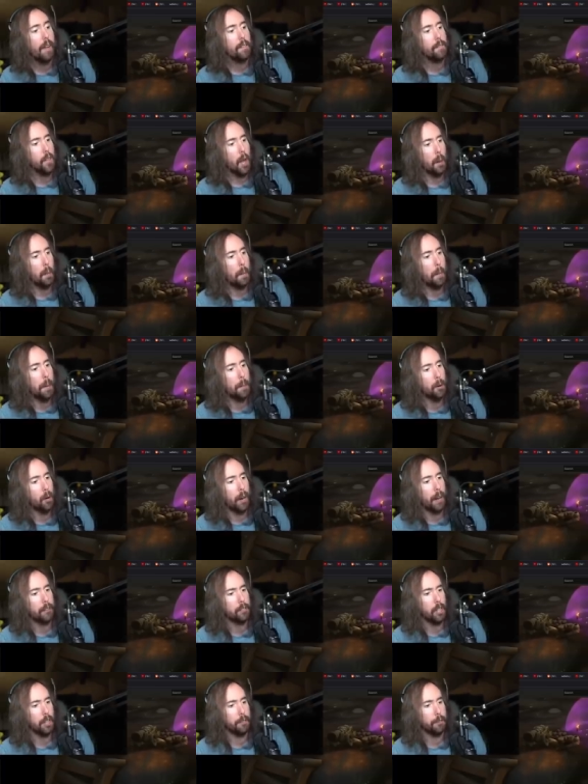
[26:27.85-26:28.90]
But people are
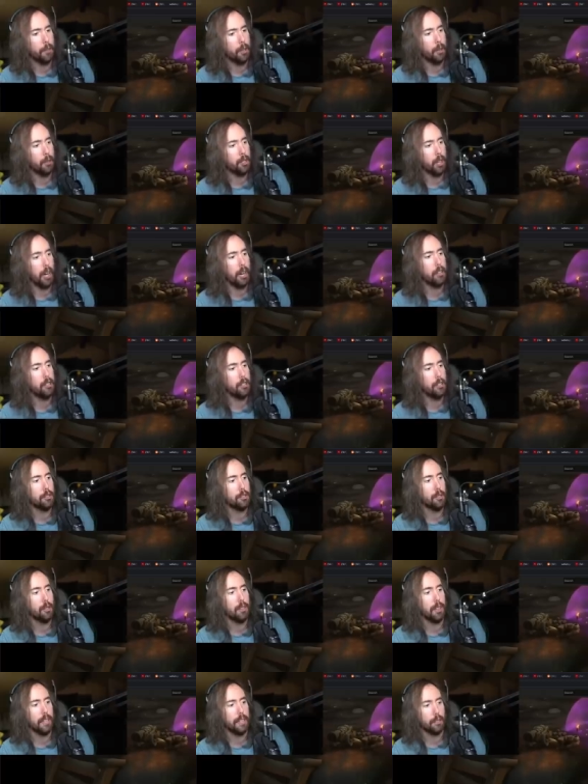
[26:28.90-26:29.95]
asking for no changes. Do you
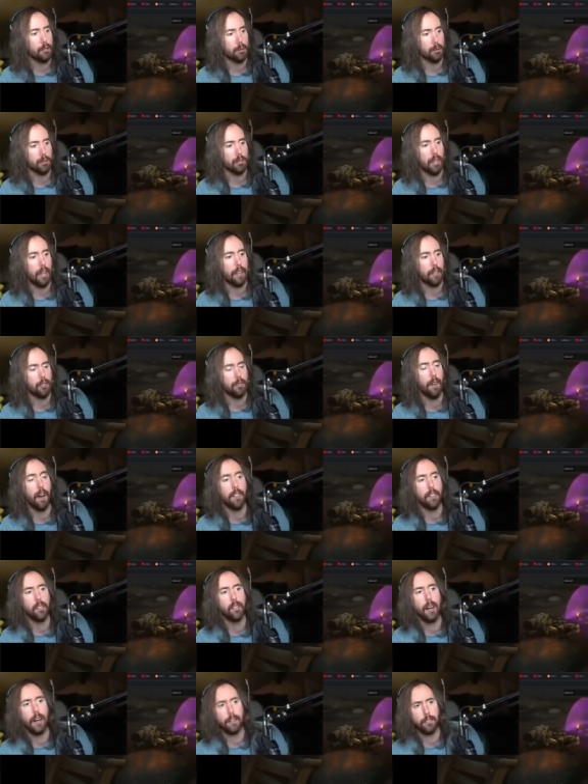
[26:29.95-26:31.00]
think this will satisfy the
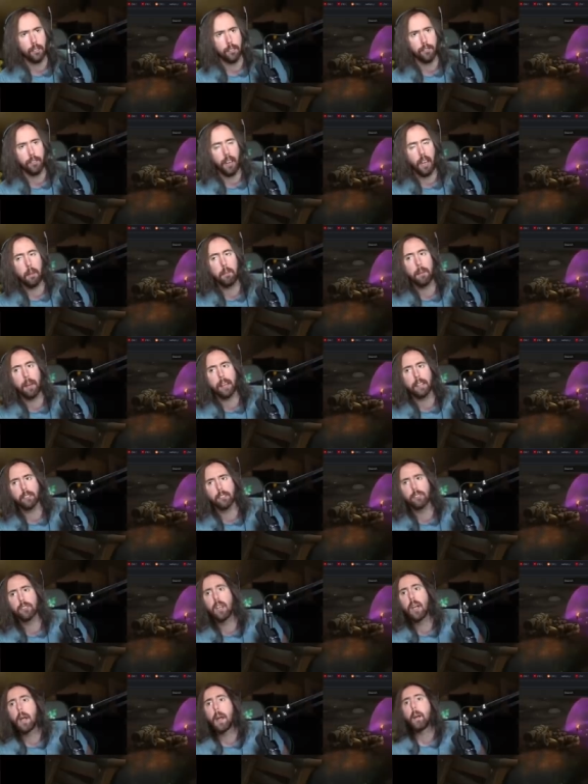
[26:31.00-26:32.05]
Classic fan base?
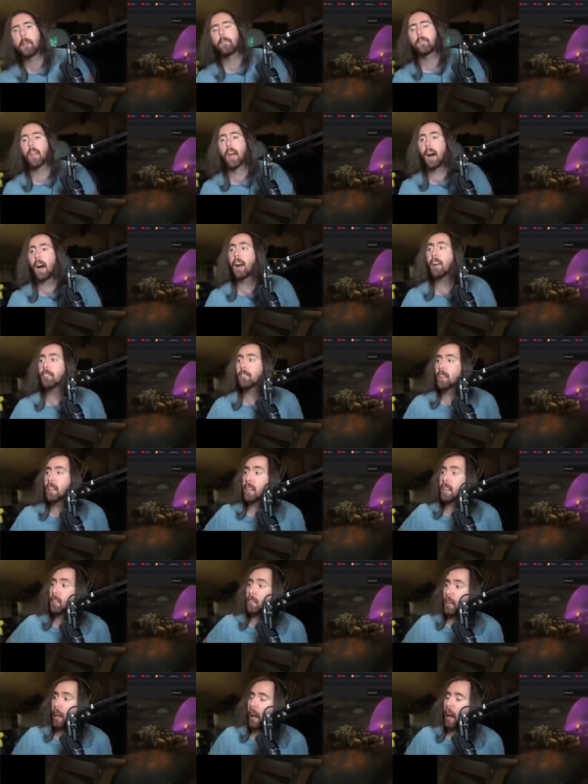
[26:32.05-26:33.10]
I think
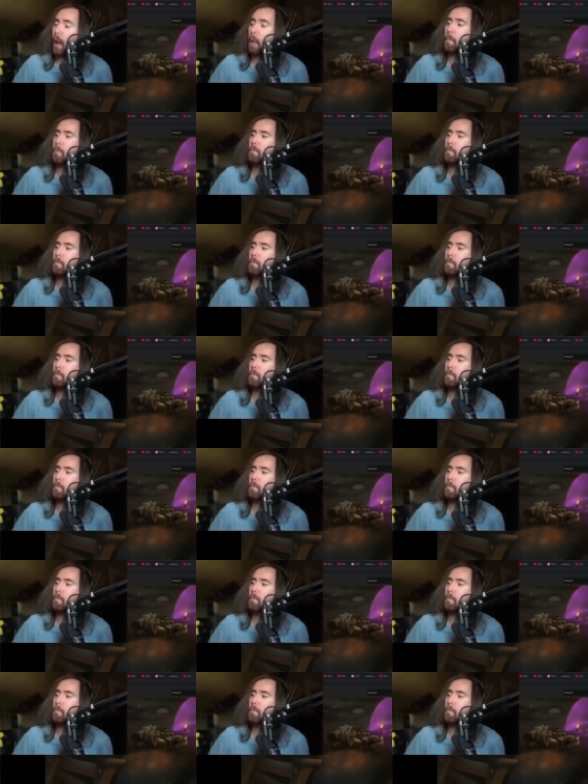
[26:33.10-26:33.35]
that